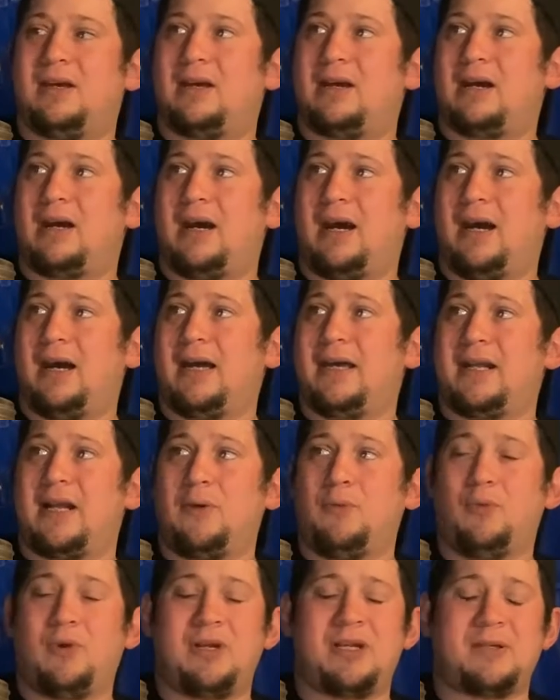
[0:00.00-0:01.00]
And I
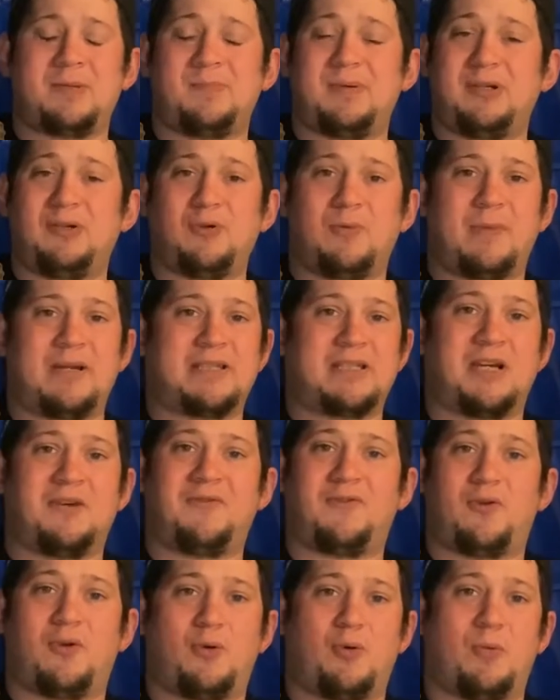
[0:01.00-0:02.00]
wouldn't be doing
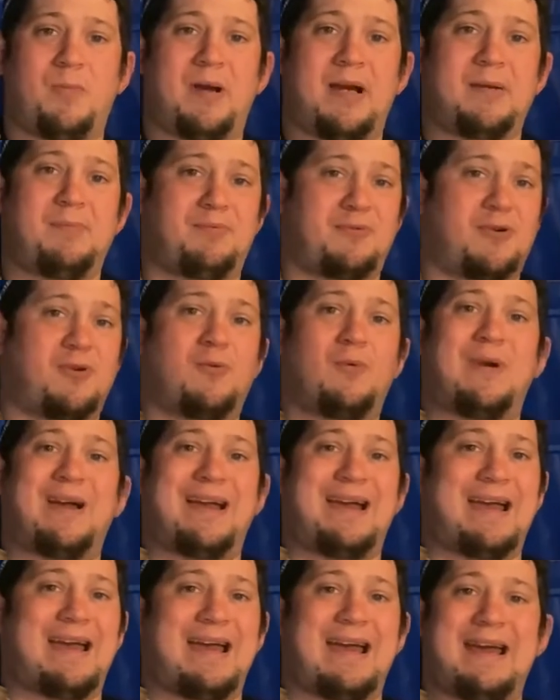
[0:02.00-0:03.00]
myself or my brew
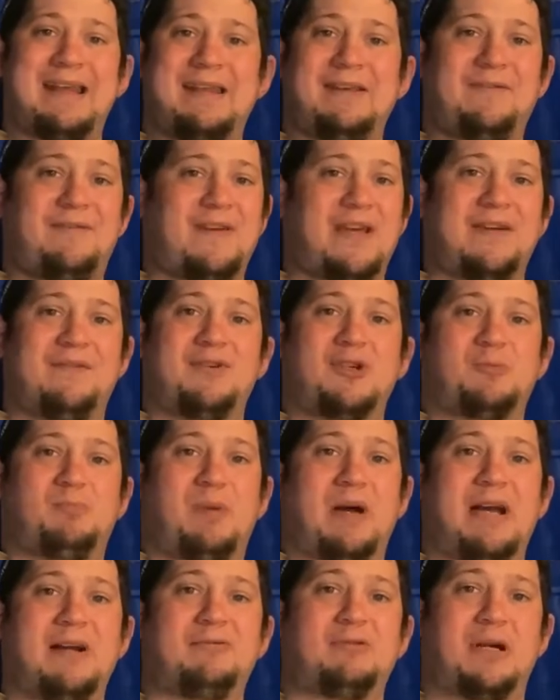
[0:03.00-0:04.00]
any favors
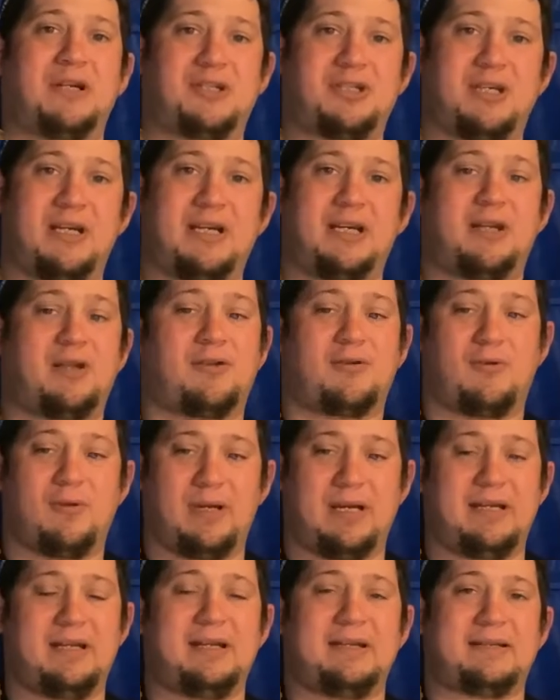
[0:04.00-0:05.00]
by rushing it and
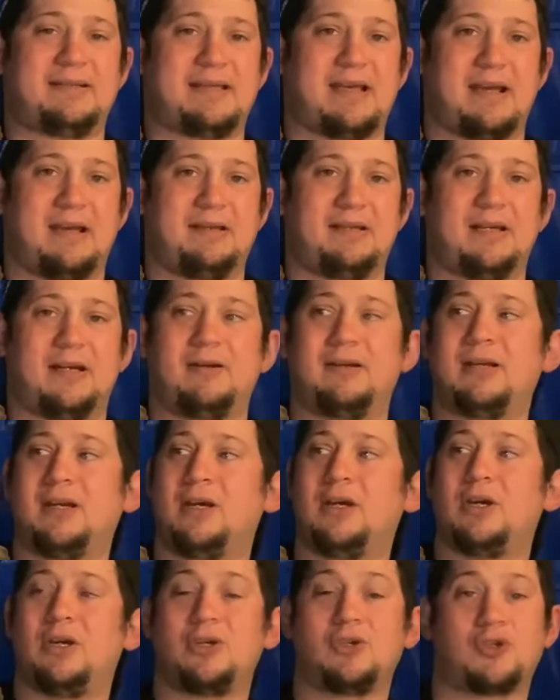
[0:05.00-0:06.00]
throwing it into secondary.
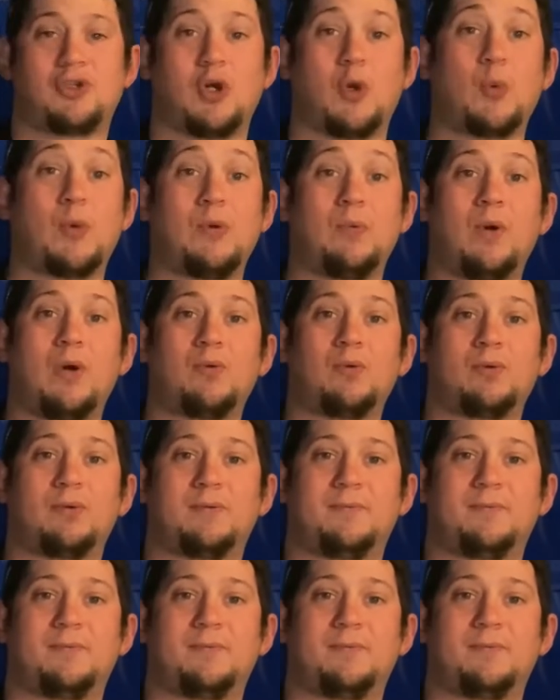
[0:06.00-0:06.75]
So we won't.